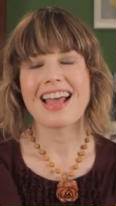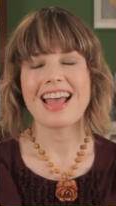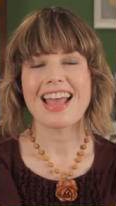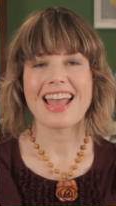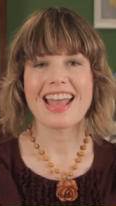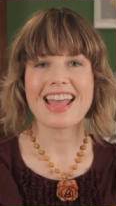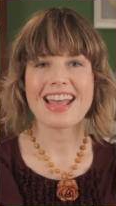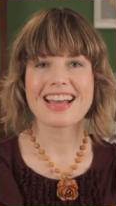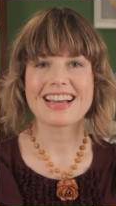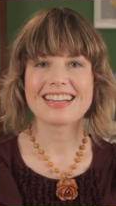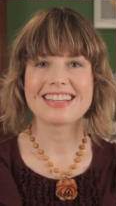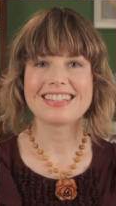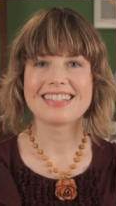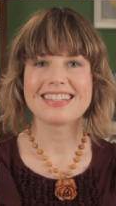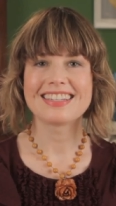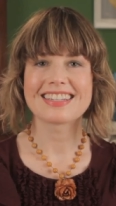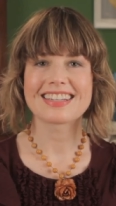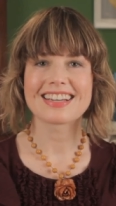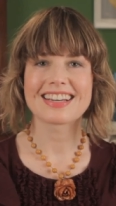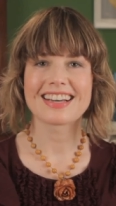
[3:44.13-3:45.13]

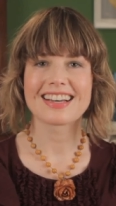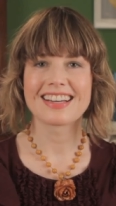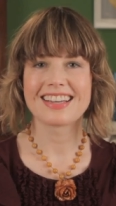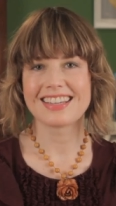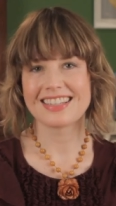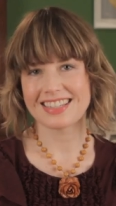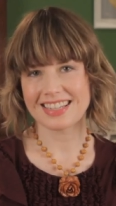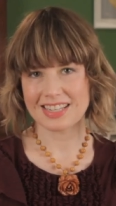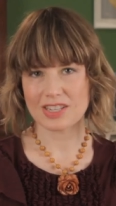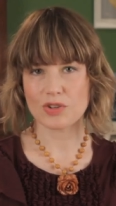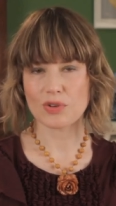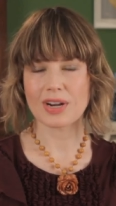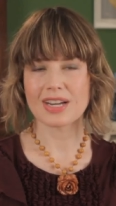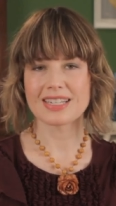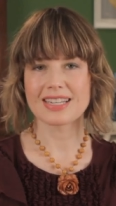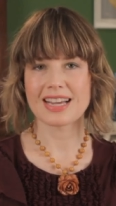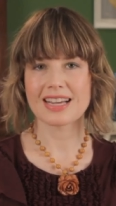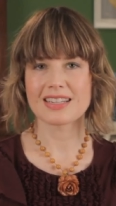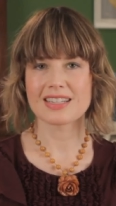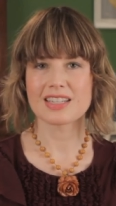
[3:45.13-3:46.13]
and it does dry
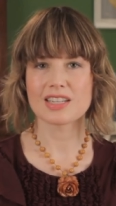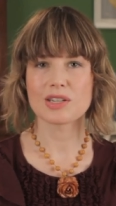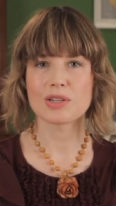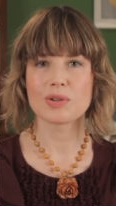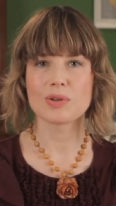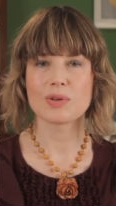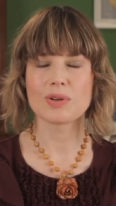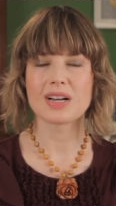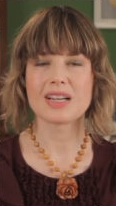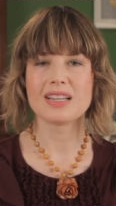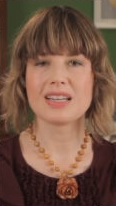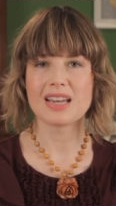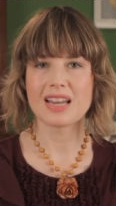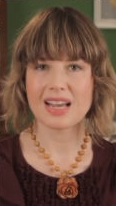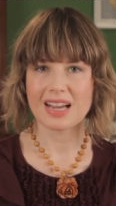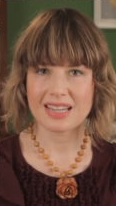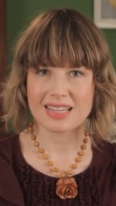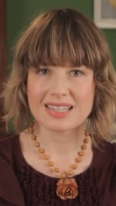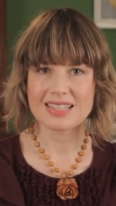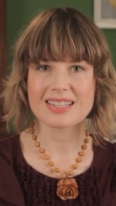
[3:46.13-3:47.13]
down to a
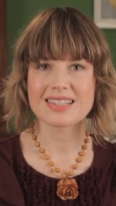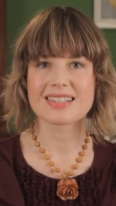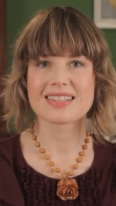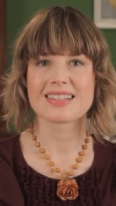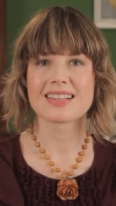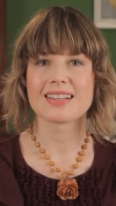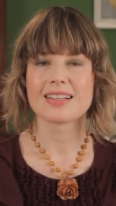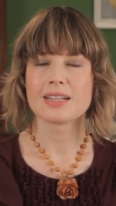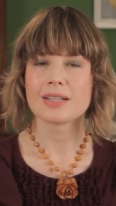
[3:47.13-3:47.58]
nice